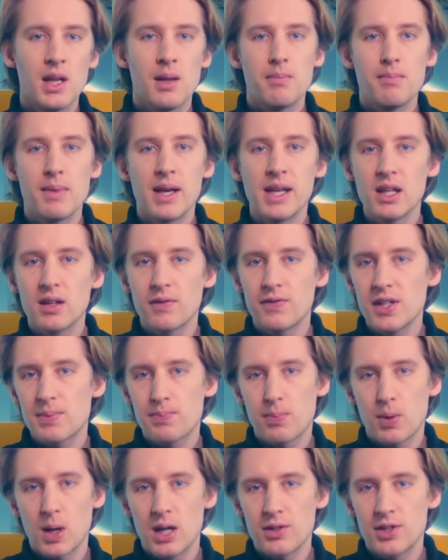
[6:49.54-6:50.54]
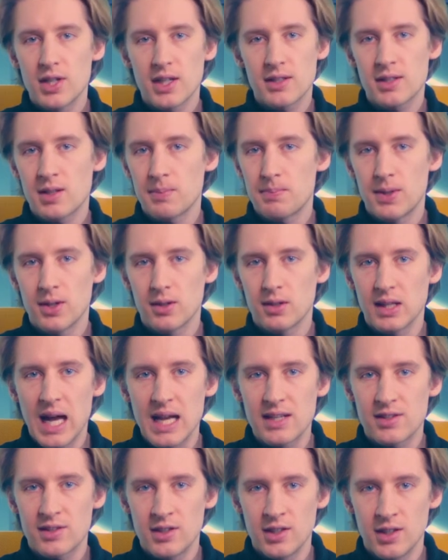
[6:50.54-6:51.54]
Many of these projects appeared
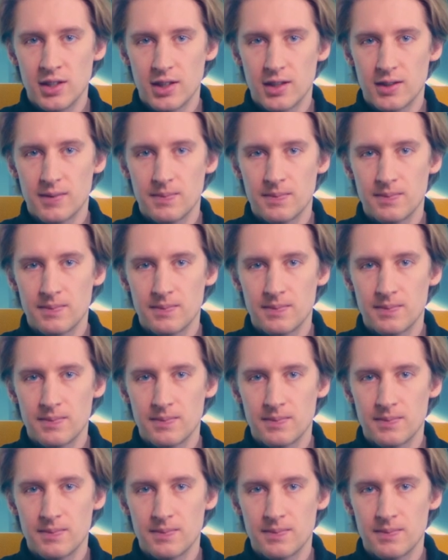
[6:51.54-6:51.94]
last year,